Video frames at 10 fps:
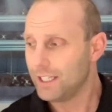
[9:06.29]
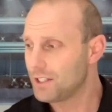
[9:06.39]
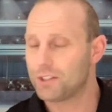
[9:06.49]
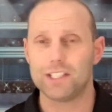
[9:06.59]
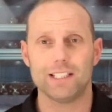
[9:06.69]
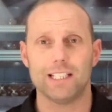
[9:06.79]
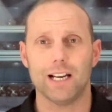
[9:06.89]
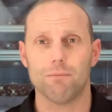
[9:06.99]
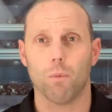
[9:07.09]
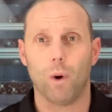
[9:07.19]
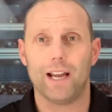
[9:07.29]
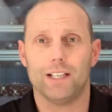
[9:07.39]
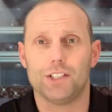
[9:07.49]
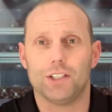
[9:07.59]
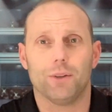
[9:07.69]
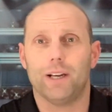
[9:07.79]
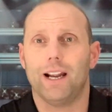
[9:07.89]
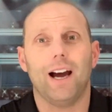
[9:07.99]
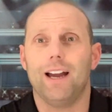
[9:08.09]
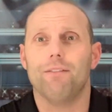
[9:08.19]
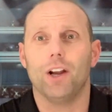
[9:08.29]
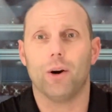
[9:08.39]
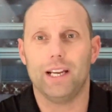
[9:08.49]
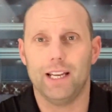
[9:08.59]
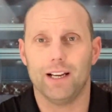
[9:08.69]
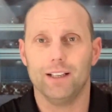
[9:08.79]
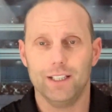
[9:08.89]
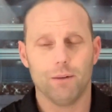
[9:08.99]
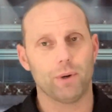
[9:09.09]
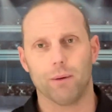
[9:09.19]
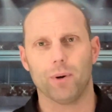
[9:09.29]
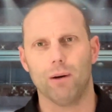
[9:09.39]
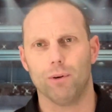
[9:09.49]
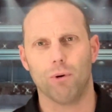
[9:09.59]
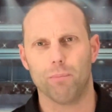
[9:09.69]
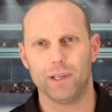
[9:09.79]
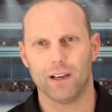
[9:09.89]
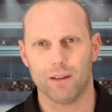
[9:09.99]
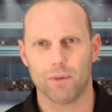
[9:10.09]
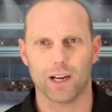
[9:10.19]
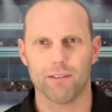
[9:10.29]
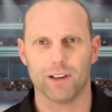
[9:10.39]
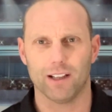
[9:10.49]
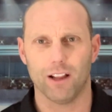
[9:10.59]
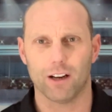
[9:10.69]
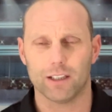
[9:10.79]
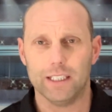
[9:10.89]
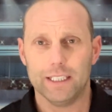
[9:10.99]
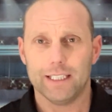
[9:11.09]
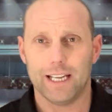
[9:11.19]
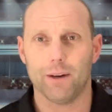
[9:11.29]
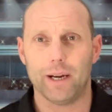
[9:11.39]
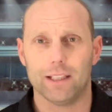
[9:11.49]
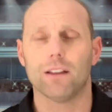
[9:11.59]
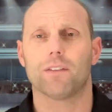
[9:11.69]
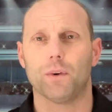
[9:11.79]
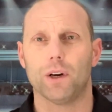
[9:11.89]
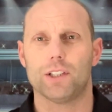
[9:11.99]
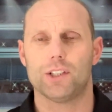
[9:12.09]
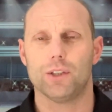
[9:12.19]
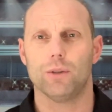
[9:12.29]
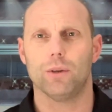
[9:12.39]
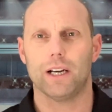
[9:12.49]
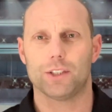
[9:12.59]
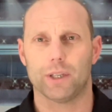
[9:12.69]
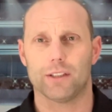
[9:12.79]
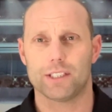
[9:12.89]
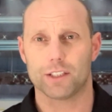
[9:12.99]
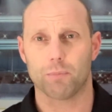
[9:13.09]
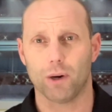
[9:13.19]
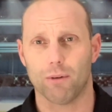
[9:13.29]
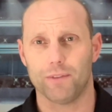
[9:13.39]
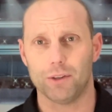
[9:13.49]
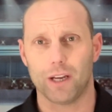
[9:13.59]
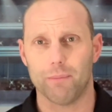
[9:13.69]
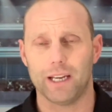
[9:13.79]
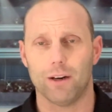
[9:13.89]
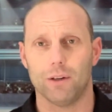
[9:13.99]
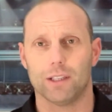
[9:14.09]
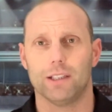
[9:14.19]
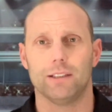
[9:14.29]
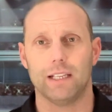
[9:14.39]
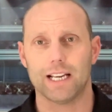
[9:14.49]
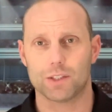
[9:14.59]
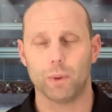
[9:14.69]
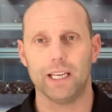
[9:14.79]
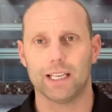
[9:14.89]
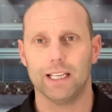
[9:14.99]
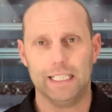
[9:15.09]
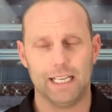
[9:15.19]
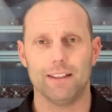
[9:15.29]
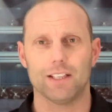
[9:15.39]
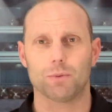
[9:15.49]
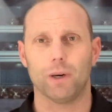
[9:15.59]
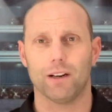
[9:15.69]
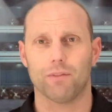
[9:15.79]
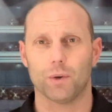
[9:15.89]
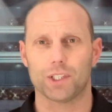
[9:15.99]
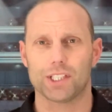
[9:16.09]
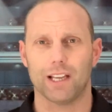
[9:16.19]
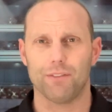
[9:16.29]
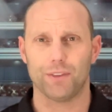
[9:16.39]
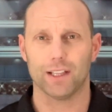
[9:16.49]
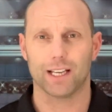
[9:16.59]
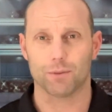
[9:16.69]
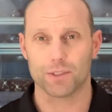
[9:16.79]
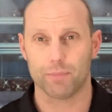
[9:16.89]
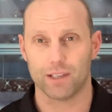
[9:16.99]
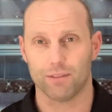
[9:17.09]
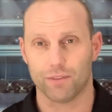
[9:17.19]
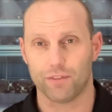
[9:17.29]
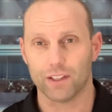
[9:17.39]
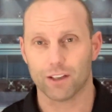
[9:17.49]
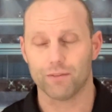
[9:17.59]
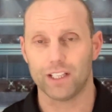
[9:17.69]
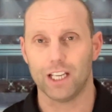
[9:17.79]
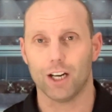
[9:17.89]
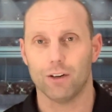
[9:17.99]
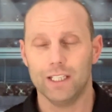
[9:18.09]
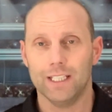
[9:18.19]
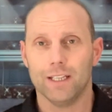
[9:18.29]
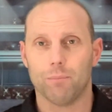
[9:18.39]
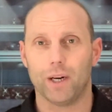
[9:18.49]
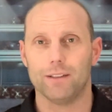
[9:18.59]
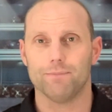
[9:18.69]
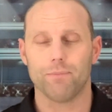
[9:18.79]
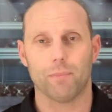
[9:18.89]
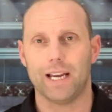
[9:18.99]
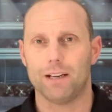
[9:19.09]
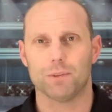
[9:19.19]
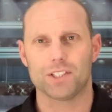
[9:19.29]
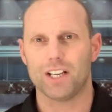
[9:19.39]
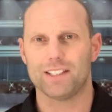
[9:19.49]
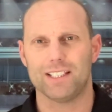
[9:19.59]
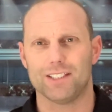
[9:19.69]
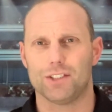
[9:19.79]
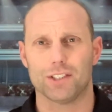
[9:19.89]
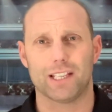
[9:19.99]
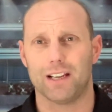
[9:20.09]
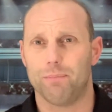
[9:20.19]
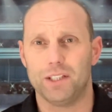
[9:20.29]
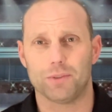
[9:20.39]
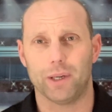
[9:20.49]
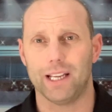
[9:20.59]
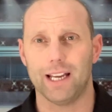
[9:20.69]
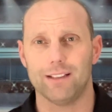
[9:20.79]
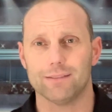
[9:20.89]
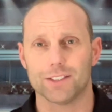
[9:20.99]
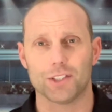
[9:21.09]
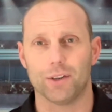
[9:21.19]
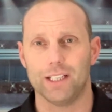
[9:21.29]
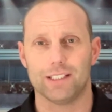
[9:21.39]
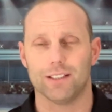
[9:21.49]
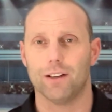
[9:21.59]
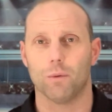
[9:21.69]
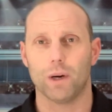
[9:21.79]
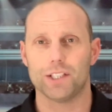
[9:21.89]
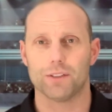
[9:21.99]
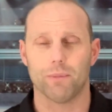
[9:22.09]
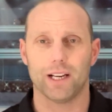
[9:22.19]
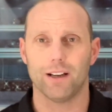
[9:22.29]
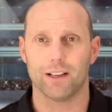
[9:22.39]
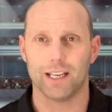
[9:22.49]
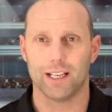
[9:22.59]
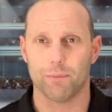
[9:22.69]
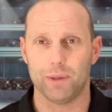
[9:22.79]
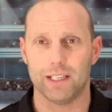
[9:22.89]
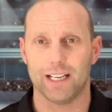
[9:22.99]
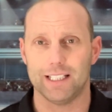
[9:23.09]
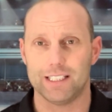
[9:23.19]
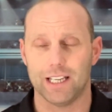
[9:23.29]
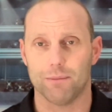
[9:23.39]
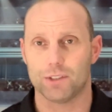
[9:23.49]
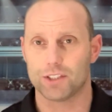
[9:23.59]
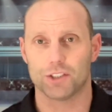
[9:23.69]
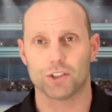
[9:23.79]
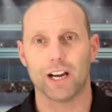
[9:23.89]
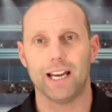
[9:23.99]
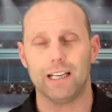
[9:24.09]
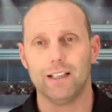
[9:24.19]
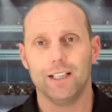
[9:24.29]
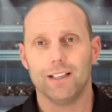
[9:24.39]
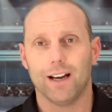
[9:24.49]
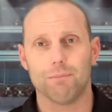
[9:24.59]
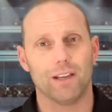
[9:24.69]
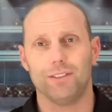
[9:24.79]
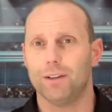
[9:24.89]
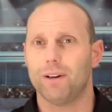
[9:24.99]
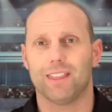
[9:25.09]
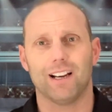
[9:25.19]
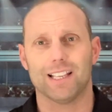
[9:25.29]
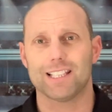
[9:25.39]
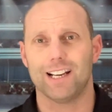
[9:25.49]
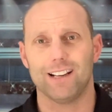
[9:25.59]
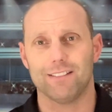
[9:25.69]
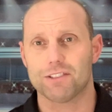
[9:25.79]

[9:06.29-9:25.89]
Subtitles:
So CCM, why did you do it? I have no idea, but it probably won't be on the market very long. Anyway, look forward to a Trigger 6 Pro review coming out next week. And this one, unfortunately, I feel like it was a bit of a filler video, but my end result is just get a P28. There's no need to waste your money on getting a P90TM just to try it. I'm giving you my thoughts on it.